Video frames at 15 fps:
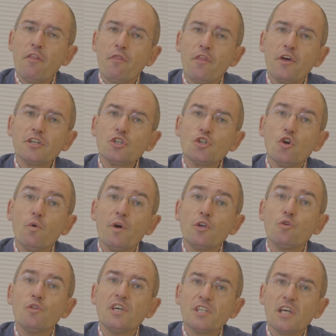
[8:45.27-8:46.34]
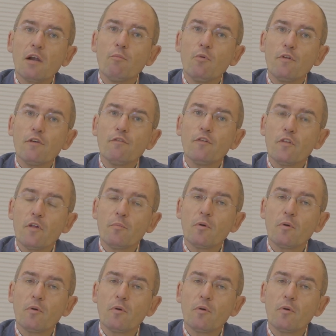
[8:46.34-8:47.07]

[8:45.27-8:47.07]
there's no judicial body for the